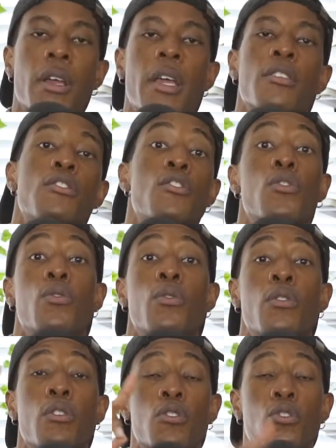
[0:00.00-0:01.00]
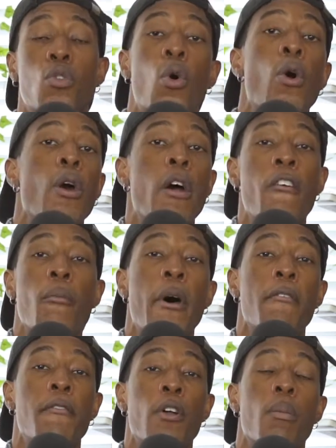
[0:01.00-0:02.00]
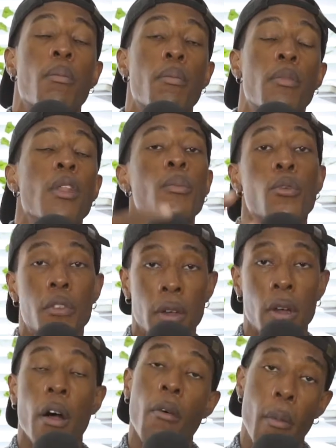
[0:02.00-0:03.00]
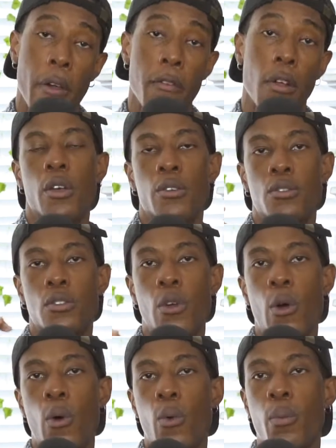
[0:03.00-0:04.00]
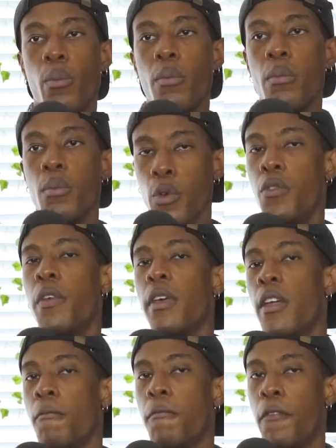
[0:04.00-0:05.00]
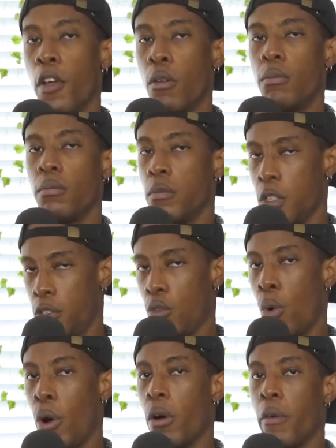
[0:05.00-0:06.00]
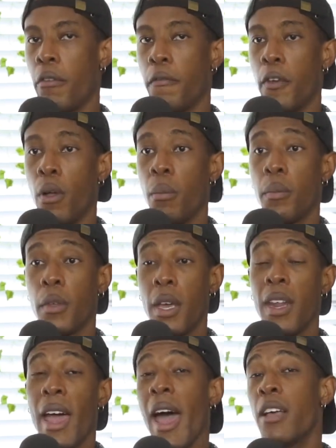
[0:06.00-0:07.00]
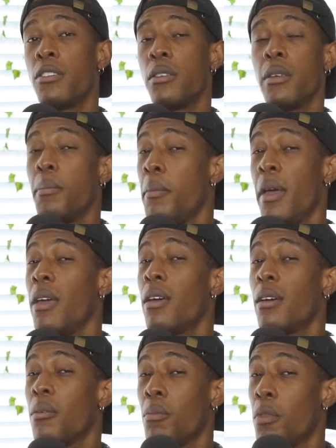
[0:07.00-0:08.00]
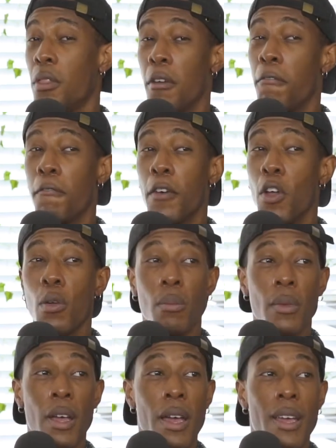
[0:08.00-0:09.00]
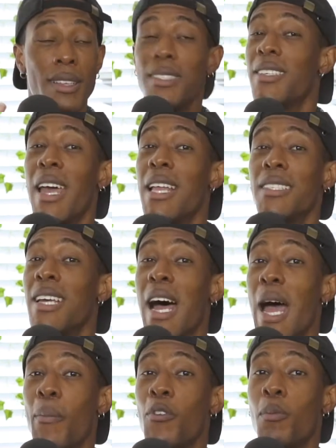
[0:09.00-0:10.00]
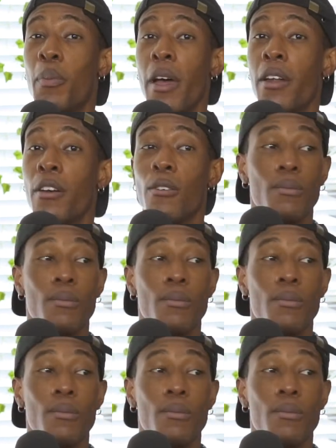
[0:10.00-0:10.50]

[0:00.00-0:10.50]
into the score of my film, the music of my film. So music in film, the score of the film, can actually make the film 10 times better.